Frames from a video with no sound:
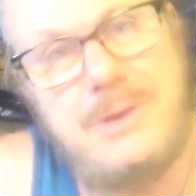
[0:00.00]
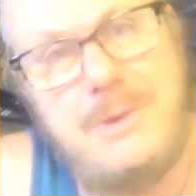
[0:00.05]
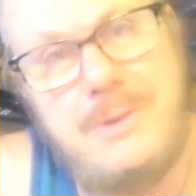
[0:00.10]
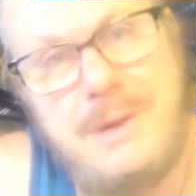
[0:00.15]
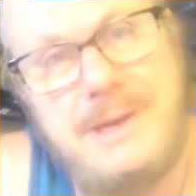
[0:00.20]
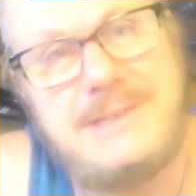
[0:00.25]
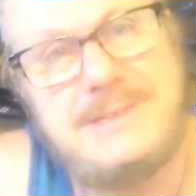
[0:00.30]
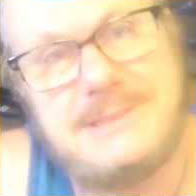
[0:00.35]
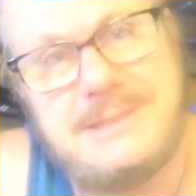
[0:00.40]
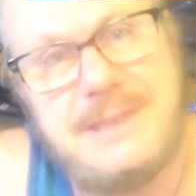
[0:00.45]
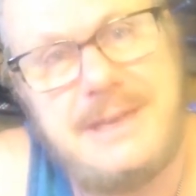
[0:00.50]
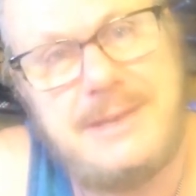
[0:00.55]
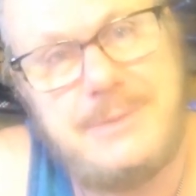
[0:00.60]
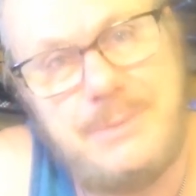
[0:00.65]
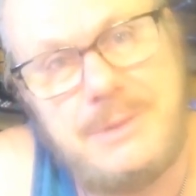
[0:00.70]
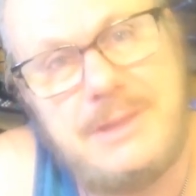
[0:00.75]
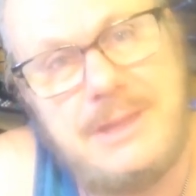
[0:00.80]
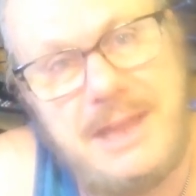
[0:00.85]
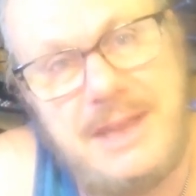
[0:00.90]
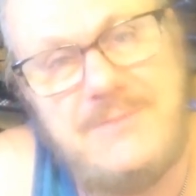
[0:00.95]
know what it's like
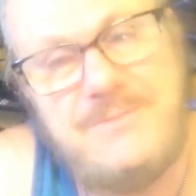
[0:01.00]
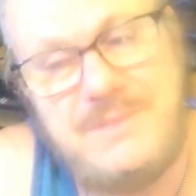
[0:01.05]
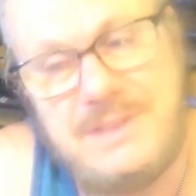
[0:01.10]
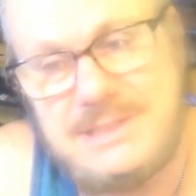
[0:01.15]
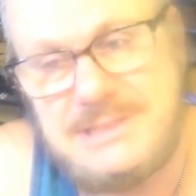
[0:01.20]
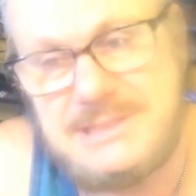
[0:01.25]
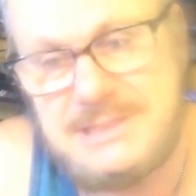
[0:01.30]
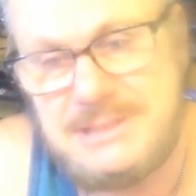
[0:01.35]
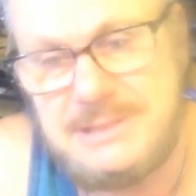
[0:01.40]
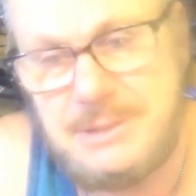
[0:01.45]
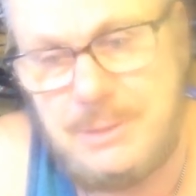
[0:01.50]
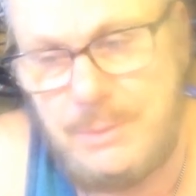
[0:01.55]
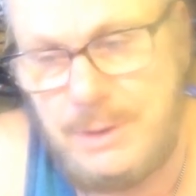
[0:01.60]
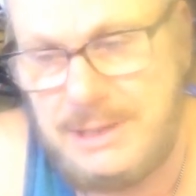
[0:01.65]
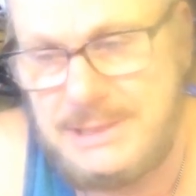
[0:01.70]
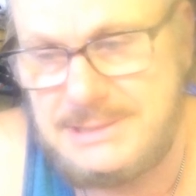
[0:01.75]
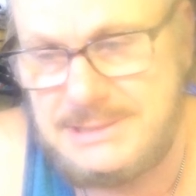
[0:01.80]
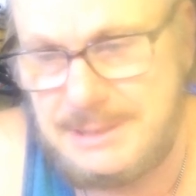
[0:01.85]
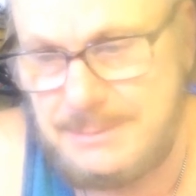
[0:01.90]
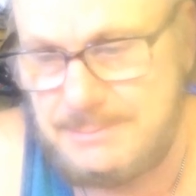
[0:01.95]
when life gets in the
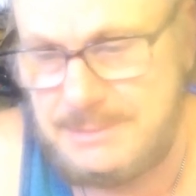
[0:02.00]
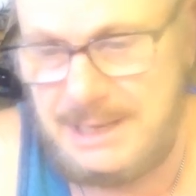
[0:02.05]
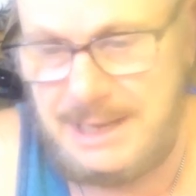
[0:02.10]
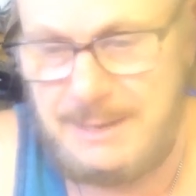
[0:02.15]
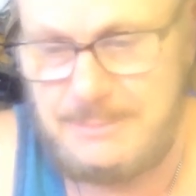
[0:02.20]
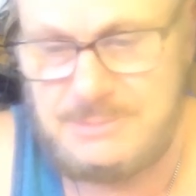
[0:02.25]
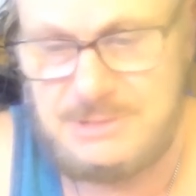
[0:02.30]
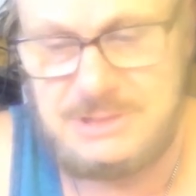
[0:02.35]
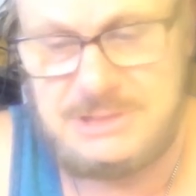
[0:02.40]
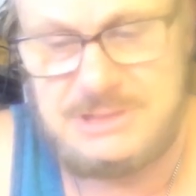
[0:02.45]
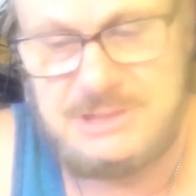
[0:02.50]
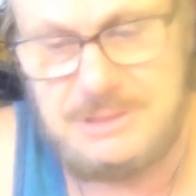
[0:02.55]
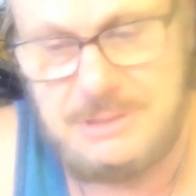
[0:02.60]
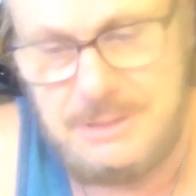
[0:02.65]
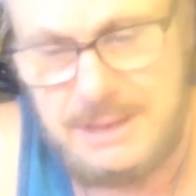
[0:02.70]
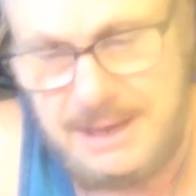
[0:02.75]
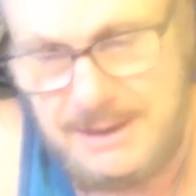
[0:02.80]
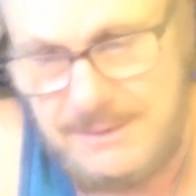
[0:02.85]
way sometimes. You still